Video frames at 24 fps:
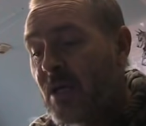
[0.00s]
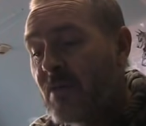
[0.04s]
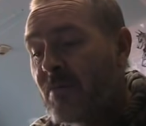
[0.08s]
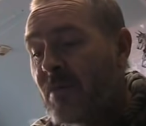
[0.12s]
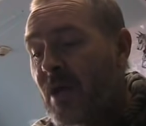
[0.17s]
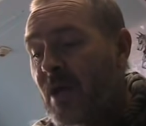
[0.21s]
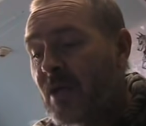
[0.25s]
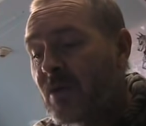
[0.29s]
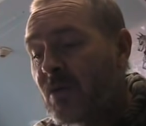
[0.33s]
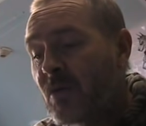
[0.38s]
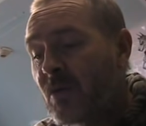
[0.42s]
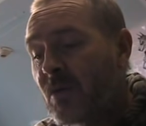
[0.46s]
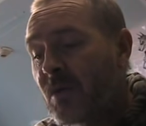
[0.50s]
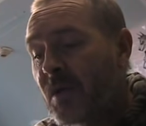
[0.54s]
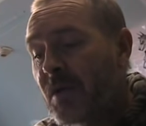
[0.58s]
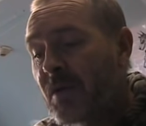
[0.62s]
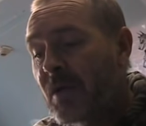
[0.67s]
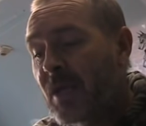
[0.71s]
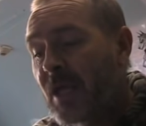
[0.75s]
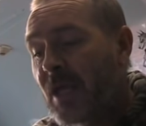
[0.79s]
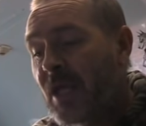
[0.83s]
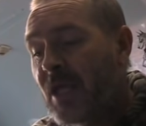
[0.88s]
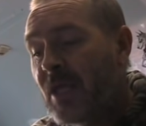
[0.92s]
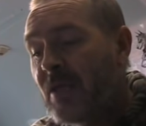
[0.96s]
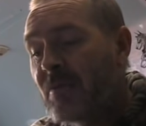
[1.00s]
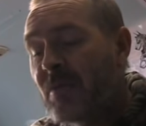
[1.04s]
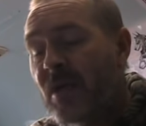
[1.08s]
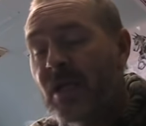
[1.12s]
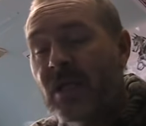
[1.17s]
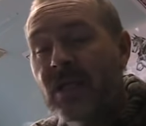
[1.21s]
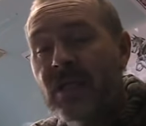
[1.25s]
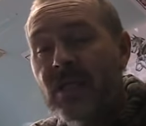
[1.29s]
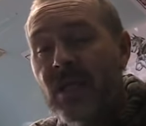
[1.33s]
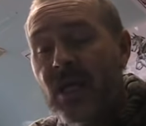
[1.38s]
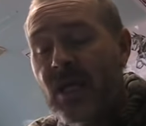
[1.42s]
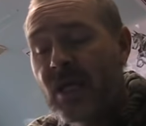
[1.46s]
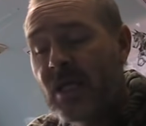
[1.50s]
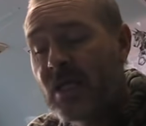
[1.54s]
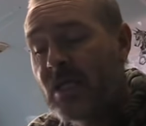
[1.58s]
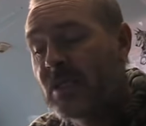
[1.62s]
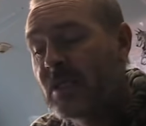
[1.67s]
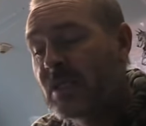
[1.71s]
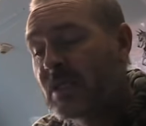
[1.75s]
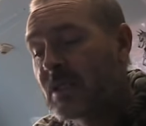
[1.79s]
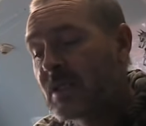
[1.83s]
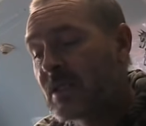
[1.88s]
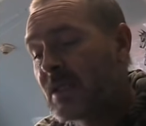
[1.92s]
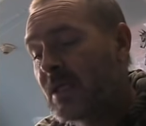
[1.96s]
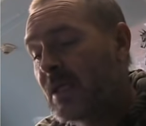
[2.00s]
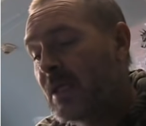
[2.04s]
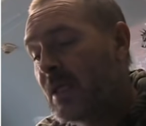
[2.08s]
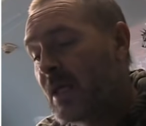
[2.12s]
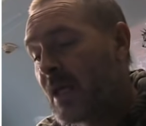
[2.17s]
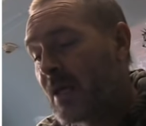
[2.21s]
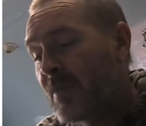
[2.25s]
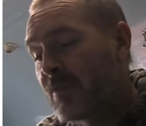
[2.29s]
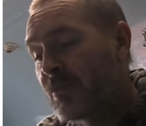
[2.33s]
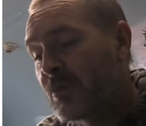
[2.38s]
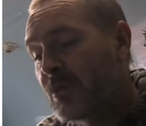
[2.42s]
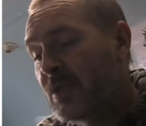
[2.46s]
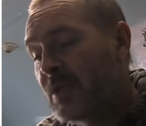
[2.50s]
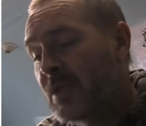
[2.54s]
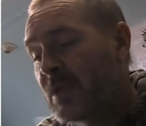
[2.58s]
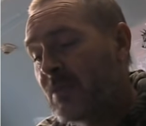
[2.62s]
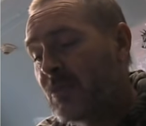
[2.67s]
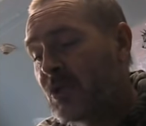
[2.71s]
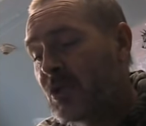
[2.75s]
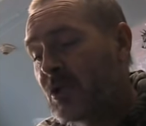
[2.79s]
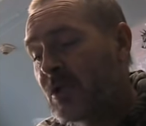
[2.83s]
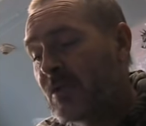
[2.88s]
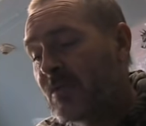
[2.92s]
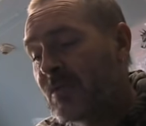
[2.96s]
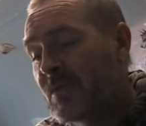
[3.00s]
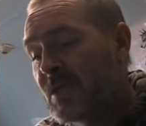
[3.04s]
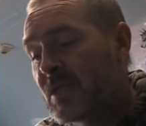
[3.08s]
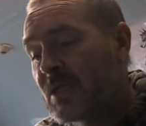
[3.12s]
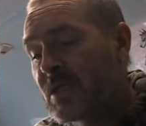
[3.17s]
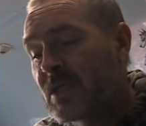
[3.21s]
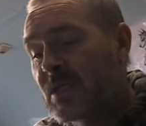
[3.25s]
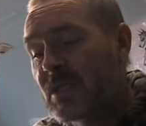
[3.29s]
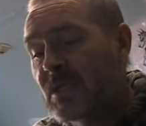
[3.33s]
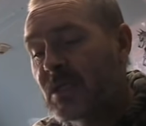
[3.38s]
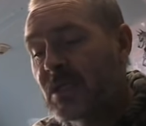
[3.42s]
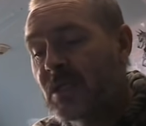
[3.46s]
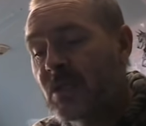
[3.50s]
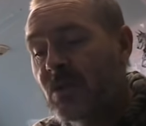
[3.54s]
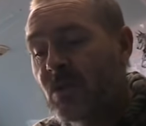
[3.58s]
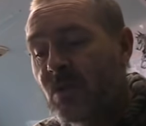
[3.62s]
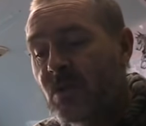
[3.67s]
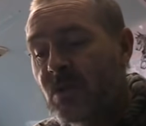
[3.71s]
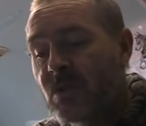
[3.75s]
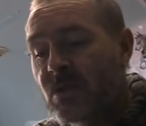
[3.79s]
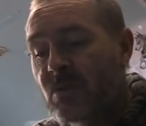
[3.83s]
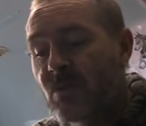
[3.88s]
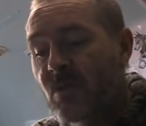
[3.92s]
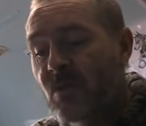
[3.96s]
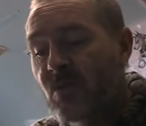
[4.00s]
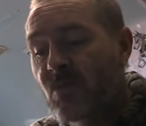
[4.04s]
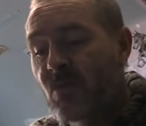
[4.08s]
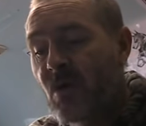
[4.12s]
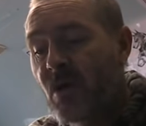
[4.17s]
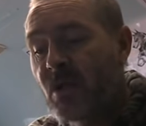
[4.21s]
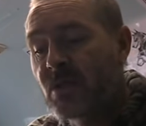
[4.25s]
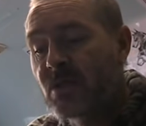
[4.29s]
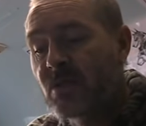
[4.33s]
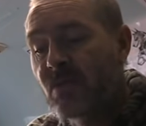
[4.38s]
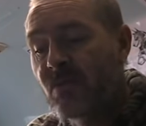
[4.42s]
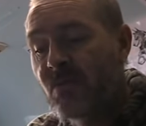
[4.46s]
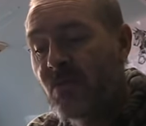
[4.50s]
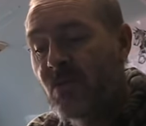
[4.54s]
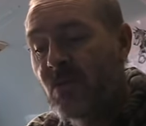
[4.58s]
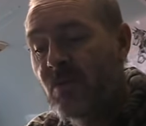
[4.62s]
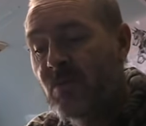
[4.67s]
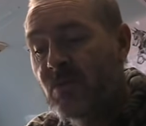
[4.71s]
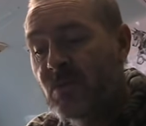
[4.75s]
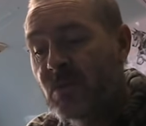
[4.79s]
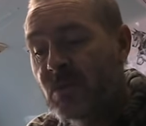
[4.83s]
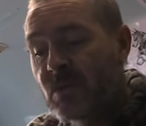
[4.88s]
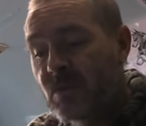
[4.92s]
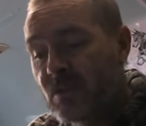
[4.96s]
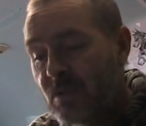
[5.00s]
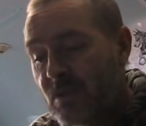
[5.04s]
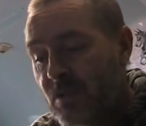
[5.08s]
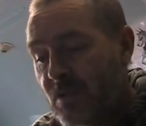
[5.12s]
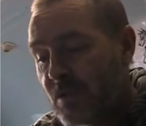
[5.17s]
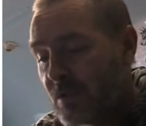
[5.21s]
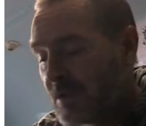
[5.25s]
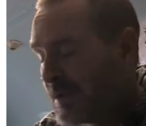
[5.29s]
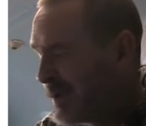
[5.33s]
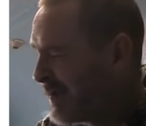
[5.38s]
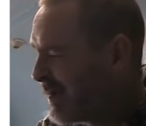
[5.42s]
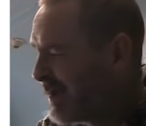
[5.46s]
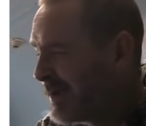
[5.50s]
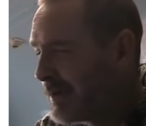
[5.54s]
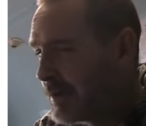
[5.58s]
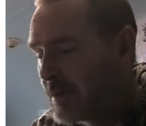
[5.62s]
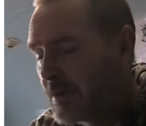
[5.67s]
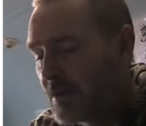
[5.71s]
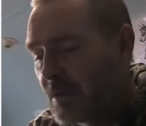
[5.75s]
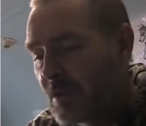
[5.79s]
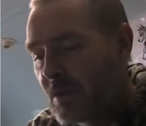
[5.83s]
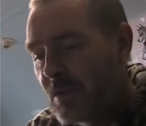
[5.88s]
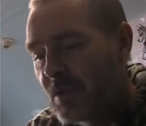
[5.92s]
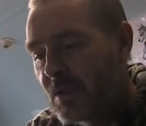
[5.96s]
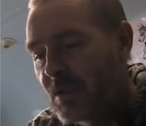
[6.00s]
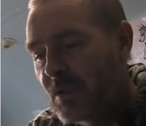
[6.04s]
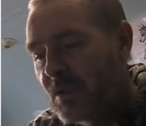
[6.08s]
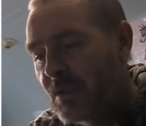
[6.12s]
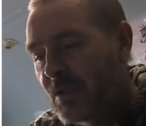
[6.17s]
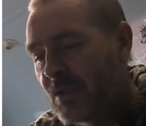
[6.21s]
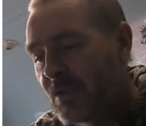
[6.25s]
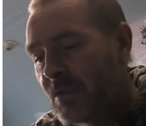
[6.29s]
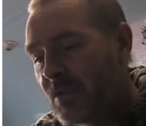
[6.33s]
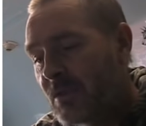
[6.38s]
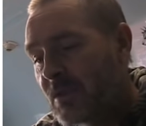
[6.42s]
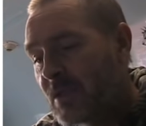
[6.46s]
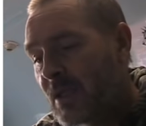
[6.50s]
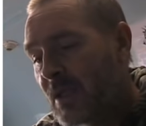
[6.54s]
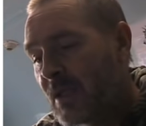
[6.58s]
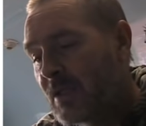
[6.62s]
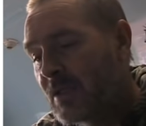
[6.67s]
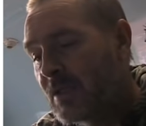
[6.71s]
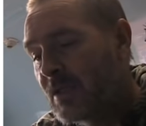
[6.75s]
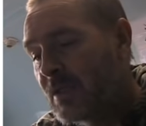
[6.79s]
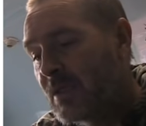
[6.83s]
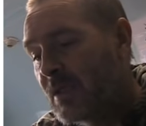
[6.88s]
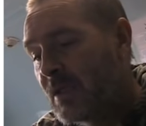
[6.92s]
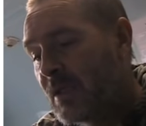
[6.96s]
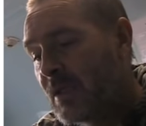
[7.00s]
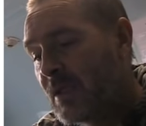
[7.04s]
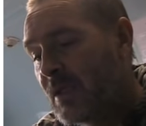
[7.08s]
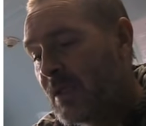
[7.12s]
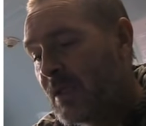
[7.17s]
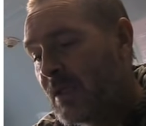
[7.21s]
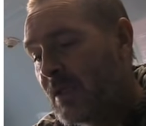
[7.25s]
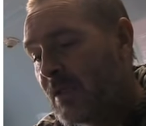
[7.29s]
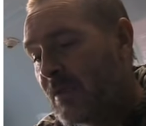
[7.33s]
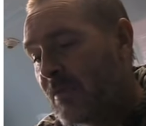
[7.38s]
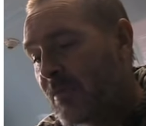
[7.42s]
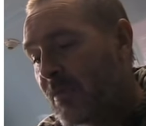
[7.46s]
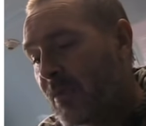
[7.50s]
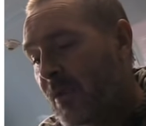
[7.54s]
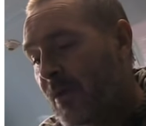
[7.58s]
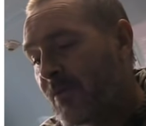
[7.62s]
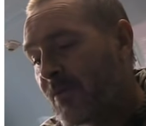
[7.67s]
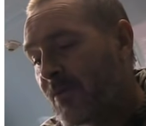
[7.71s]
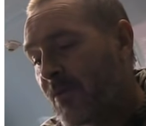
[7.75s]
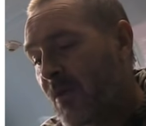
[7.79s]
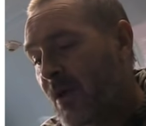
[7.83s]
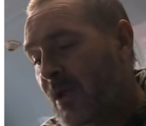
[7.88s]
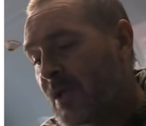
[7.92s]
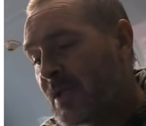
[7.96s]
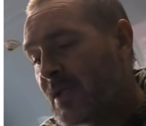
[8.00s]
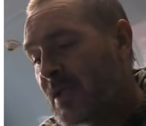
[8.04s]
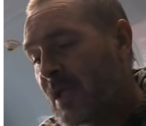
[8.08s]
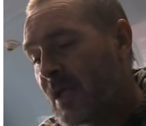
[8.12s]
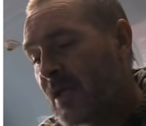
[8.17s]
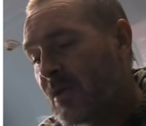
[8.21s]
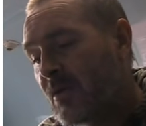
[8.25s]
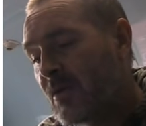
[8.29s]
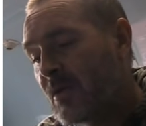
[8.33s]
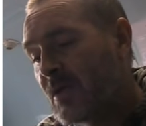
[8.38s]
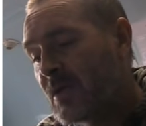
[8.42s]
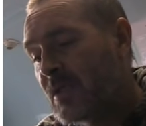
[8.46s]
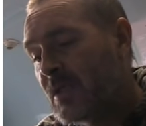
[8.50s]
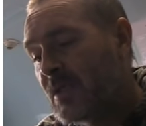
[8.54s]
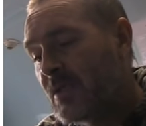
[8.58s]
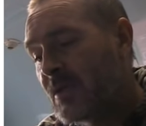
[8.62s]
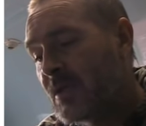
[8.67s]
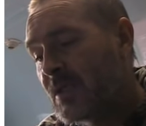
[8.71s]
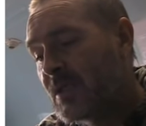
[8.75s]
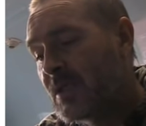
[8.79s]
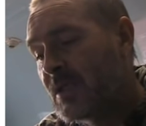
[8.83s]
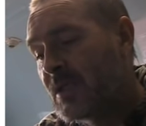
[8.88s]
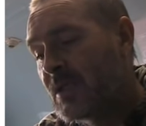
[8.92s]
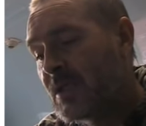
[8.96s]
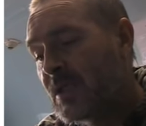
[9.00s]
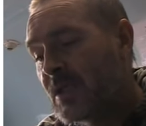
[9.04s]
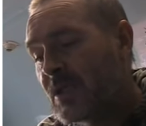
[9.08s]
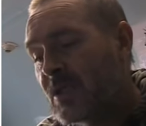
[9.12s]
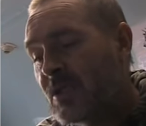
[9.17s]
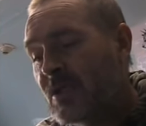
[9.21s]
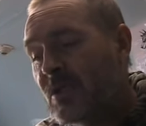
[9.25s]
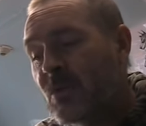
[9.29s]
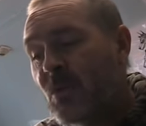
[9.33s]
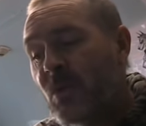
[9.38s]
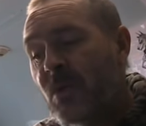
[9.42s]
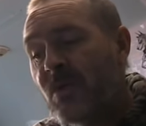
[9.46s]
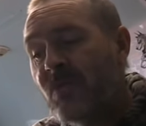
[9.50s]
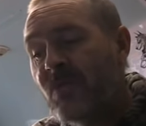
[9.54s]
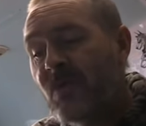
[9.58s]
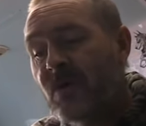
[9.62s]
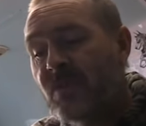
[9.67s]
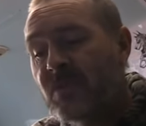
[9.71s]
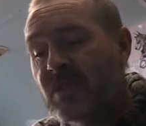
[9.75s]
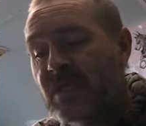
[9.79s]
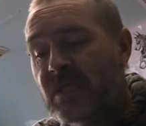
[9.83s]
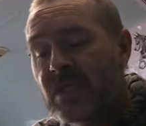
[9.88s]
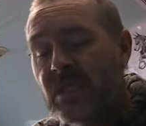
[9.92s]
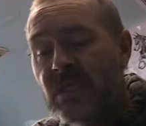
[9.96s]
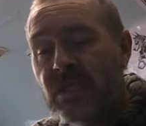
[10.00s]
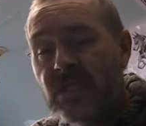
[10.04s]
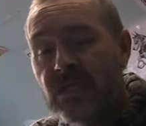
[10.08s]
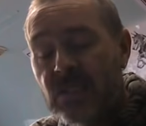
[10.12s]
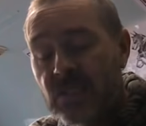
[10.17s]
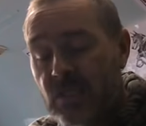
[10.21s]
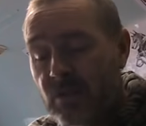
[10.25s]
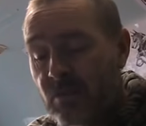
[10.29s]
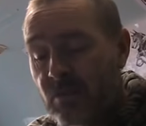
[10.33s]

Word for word: Mark Donald Eric Keen maintains a presumption of innocence in accordance with rights affirmed in New Zealand, Bill of Rights Act 1990, Section 25C, see